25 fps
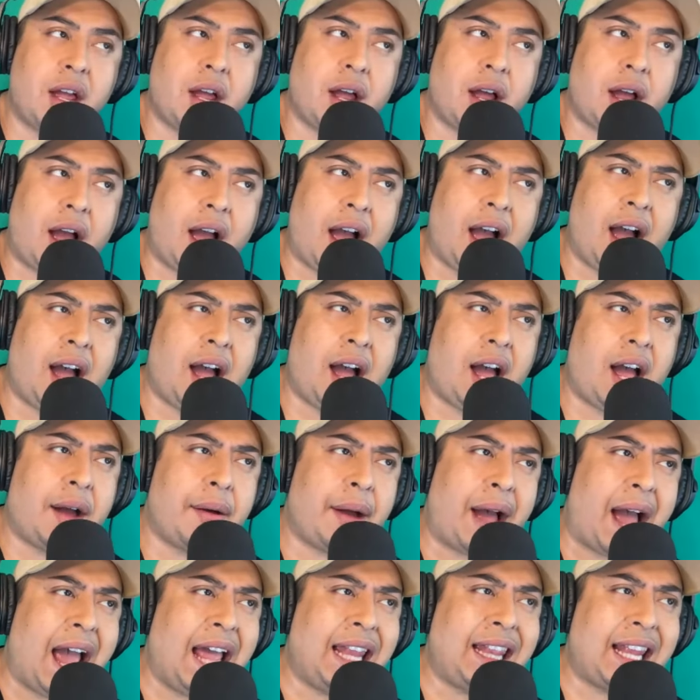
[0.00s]

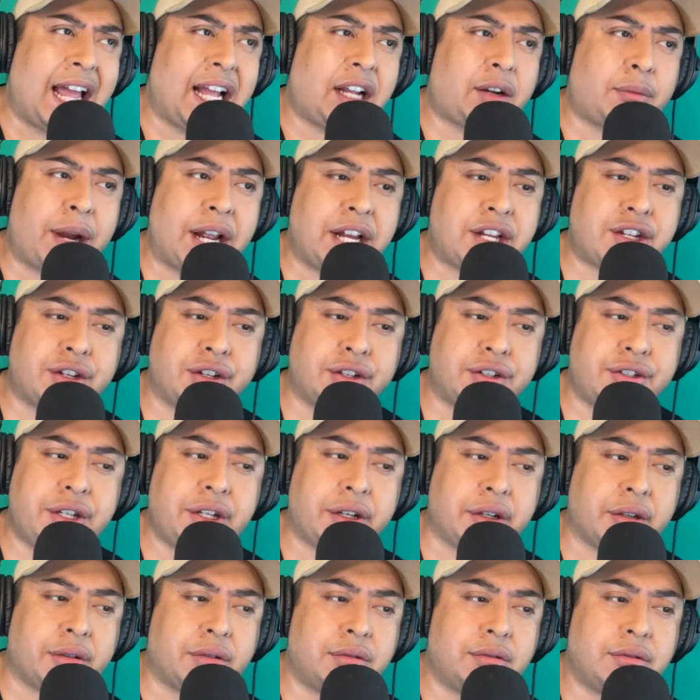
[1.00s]
Uh, I like Rachel
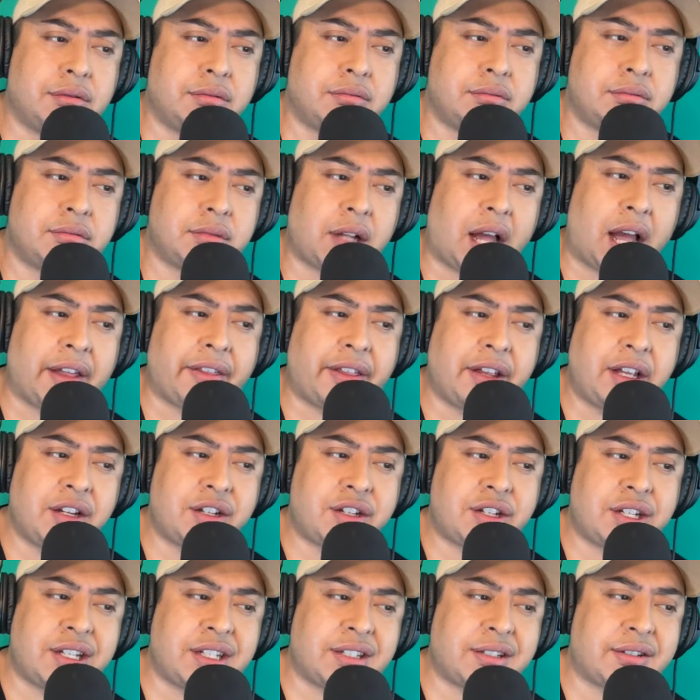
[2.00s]
too. I think
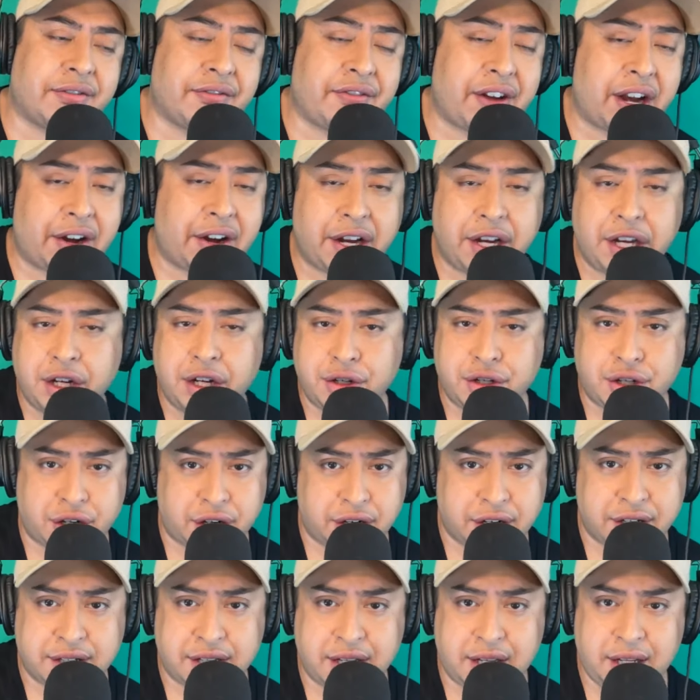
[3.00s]
she's very New
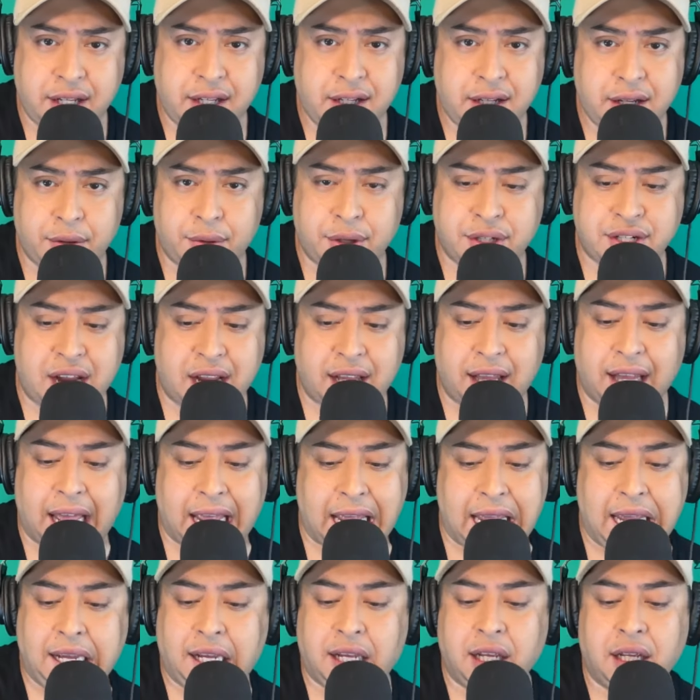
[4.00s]
Jersey, which I
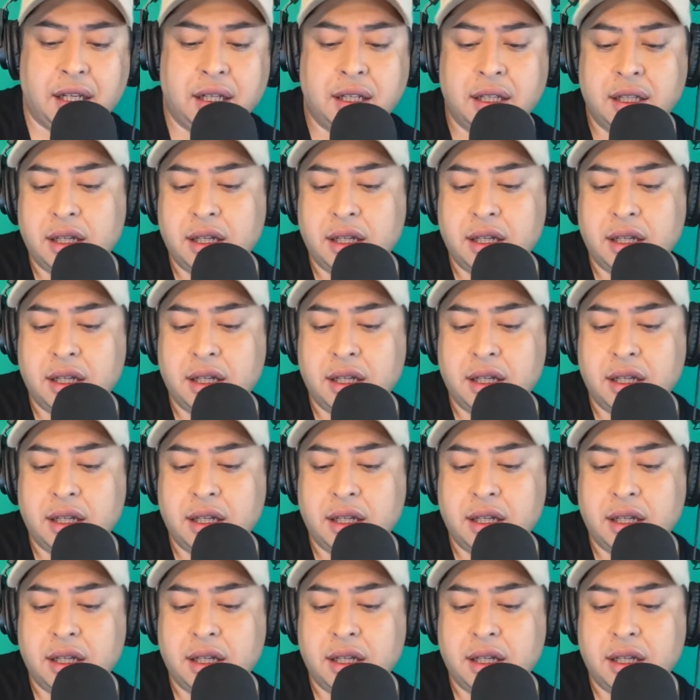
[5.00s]
like.